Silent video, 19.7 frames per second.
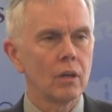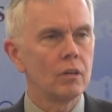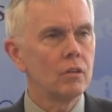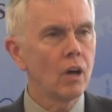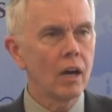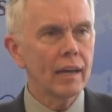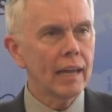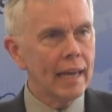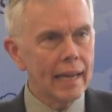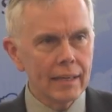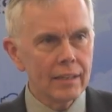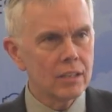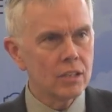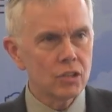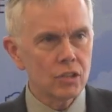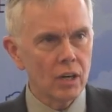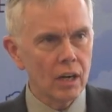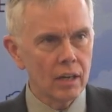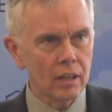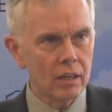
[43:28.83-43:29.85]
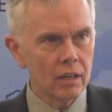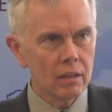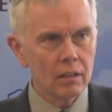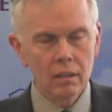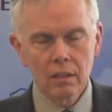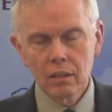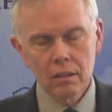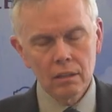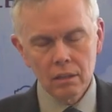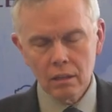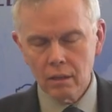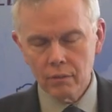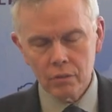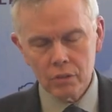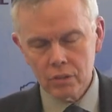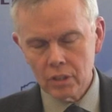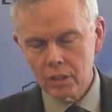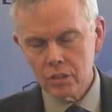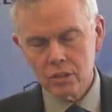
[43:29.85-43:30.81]
Not anti-China
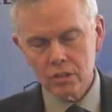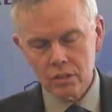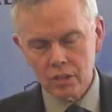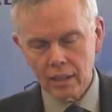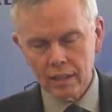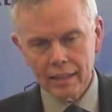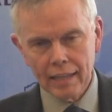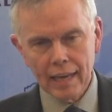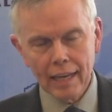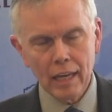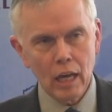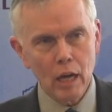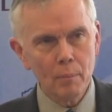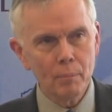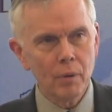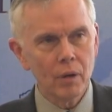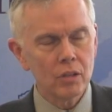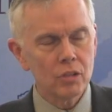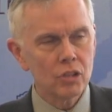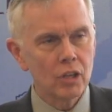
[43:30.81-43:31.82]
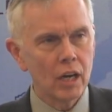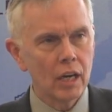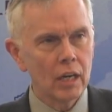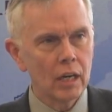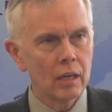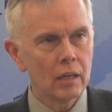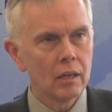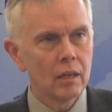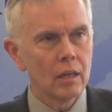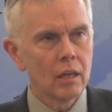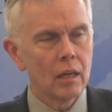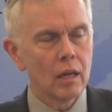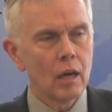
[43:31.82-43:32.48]
conversations, not ganging up on China,